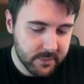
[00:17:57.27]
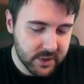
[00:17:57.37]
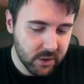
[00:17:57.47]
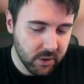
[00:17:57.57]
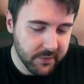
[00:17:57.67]

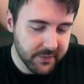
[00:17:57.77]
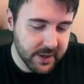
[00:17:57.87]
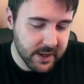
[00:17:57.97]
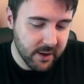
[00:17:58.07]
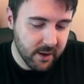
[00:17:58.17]
of
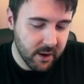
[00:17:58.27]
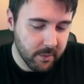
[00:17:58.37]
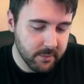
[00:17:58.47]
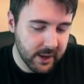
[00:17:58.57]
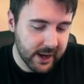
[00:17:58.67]
the
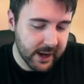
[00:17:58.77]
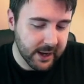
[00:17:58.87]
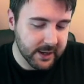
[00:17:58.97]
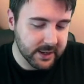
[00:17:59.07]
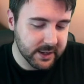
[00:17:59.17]
arm
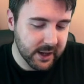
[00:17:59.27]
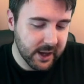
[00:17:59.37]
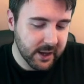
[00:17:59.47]
and